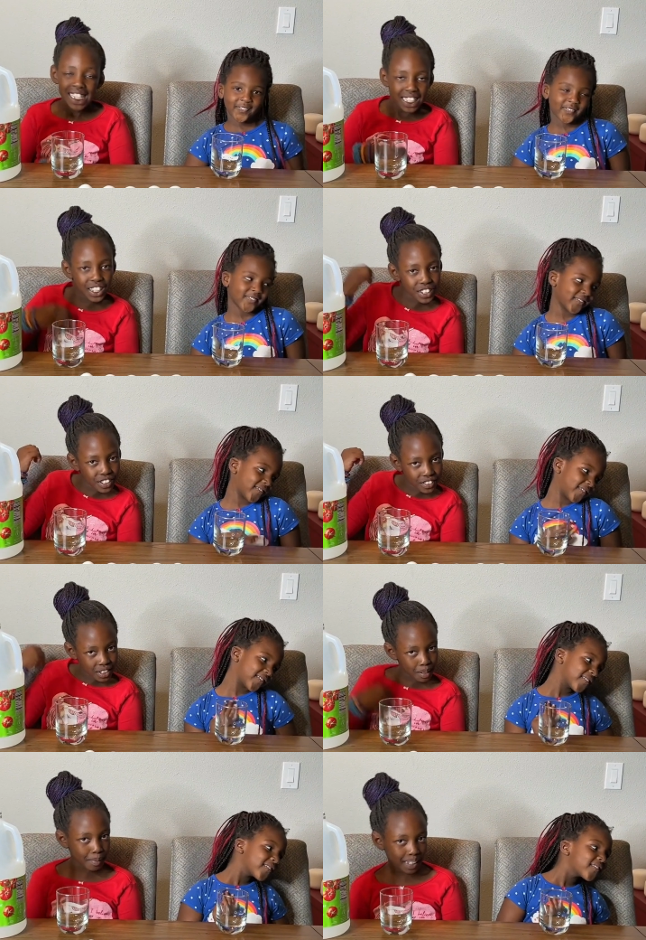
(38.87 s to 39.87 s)
Speaker 1: The,
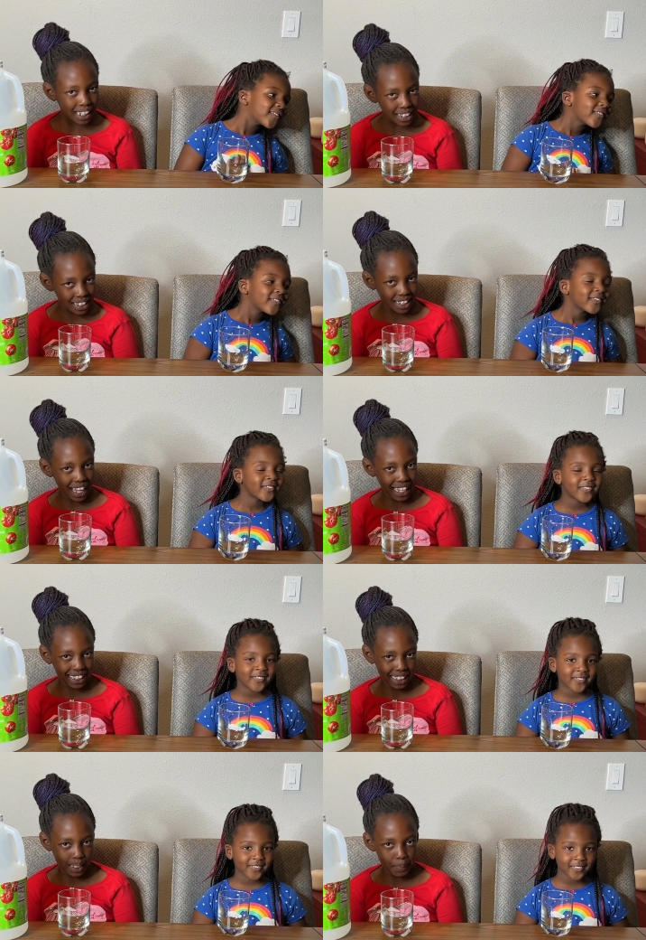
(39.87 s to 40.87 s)
to begin the science
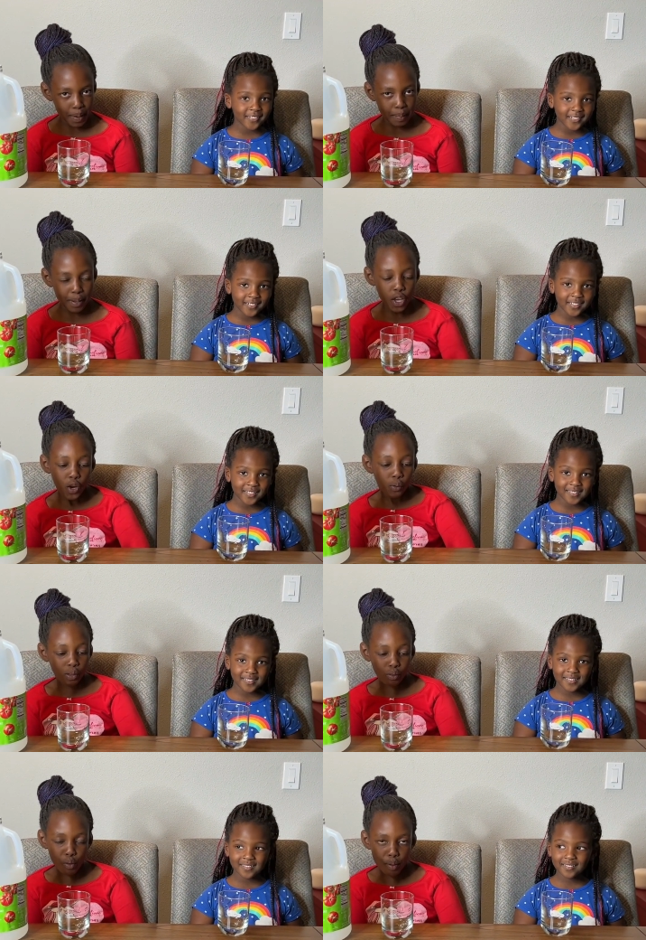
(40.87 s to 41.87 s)
experiment, we
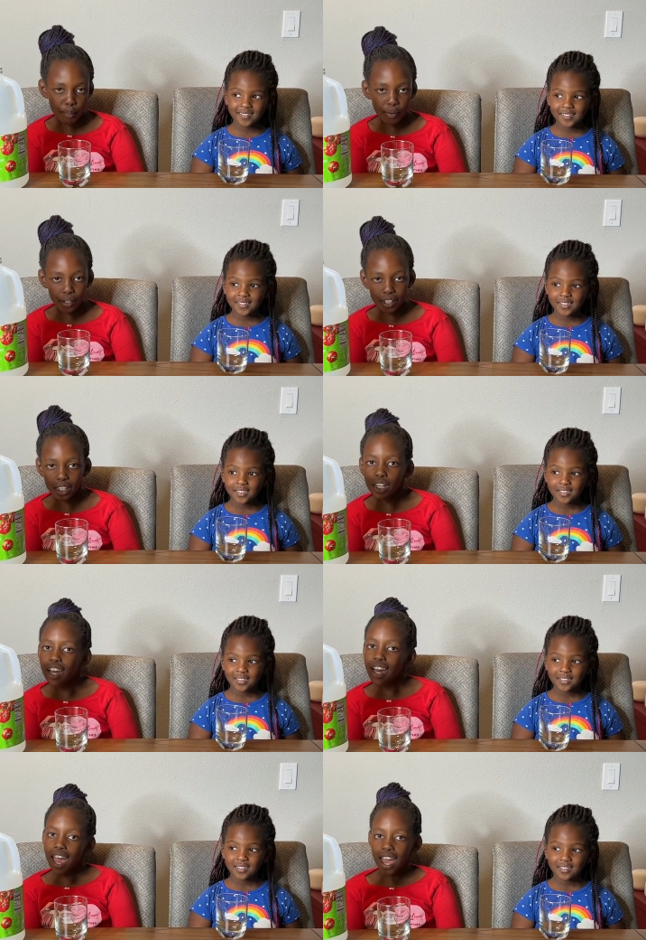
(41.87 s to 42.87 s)
will be putting
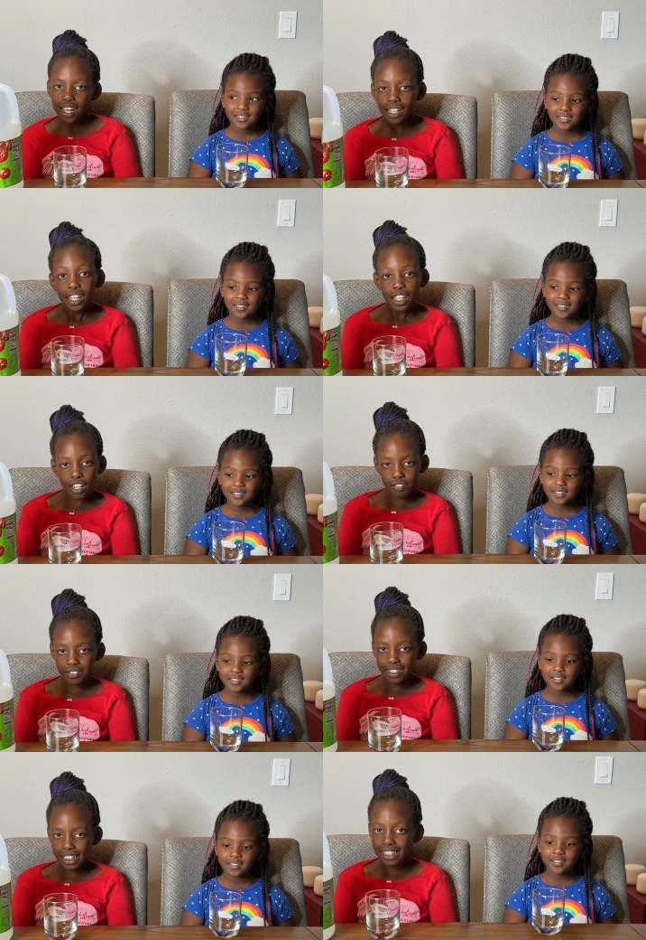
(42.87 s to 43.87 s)
our egg
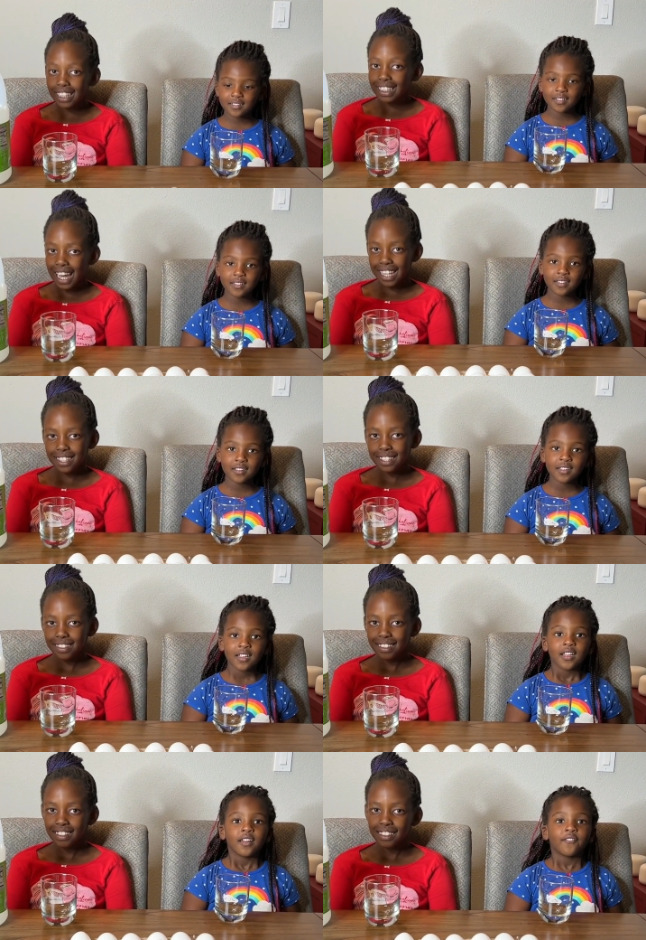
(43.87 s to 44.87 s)
carefully in the glass.
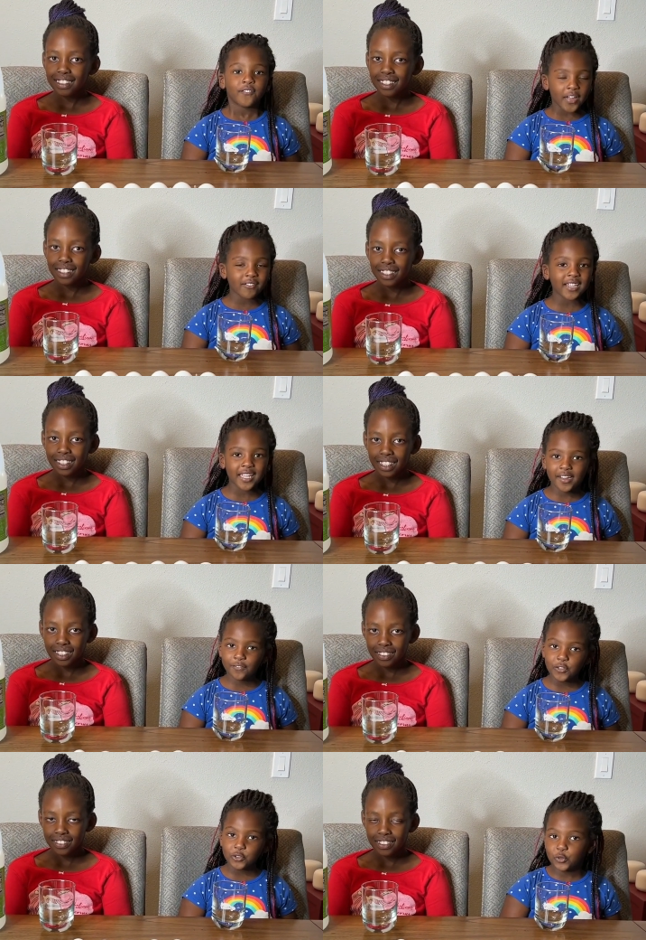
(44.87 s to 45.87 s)
Very
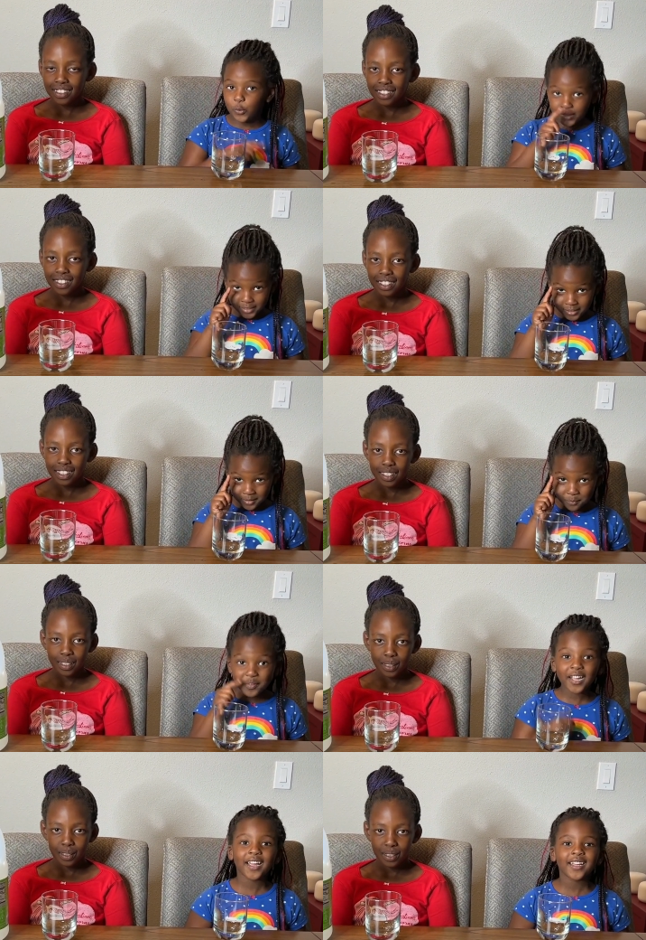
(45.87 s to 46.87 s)
careful so it doesn't
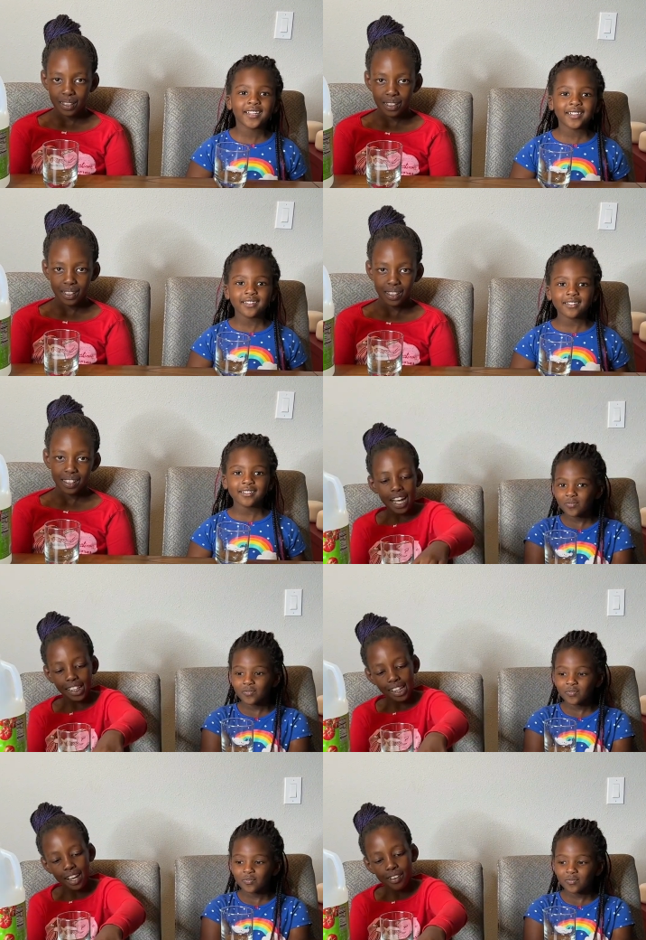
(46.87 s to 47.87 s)
break.
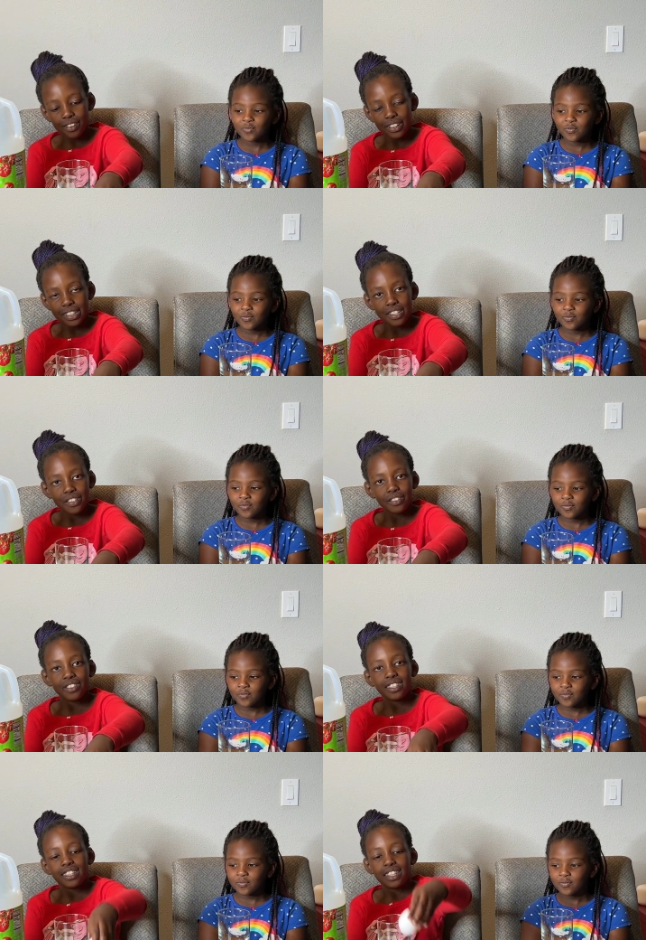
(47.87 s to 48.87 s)
I'm going to
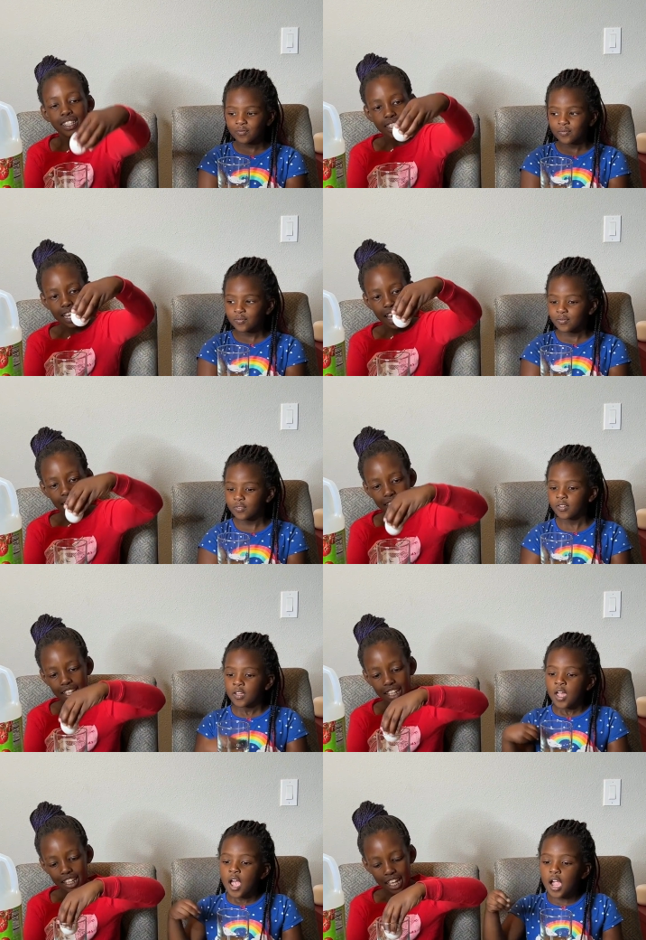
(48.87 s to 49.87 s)
choose this egg.
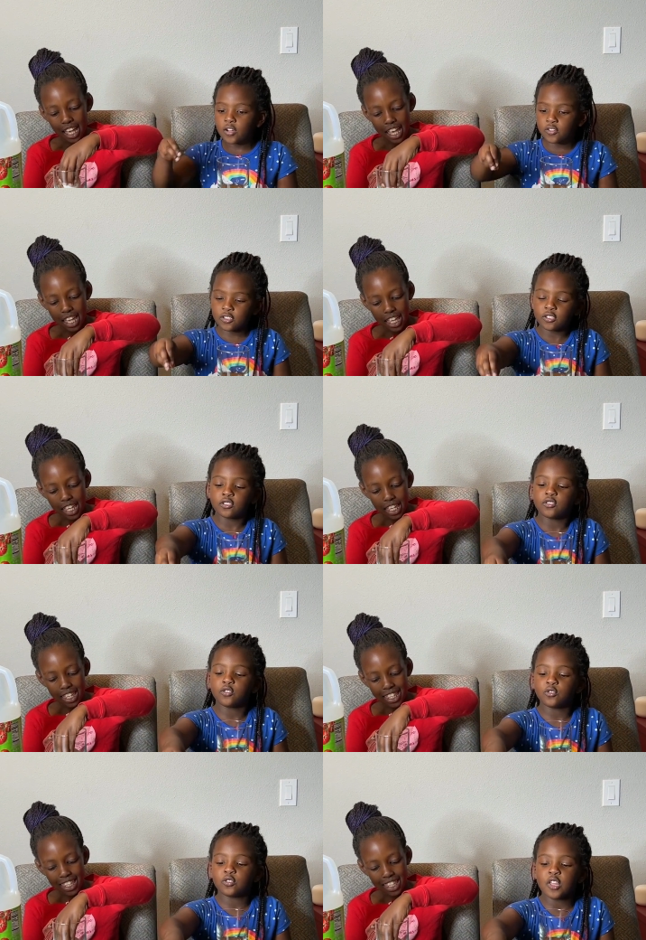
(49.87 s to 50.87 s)
I'm going to
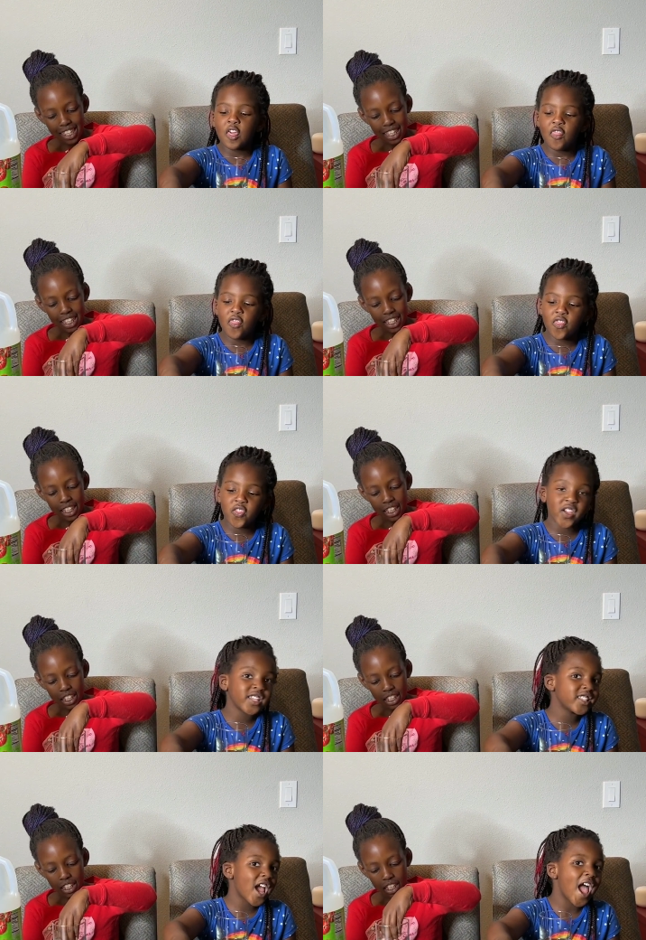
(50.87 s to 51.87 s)
choose
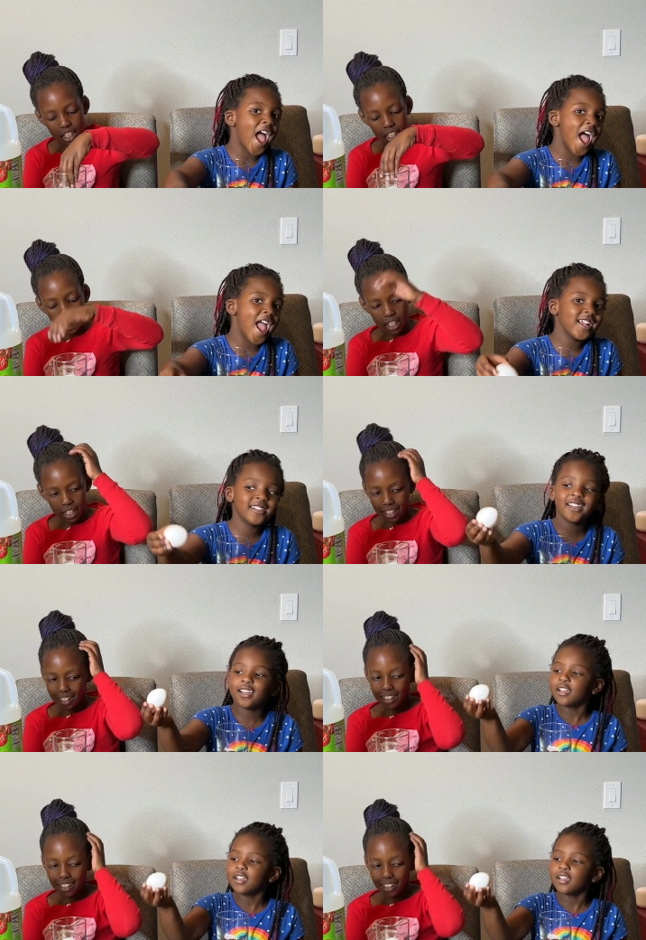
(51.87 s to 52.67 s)
this egg.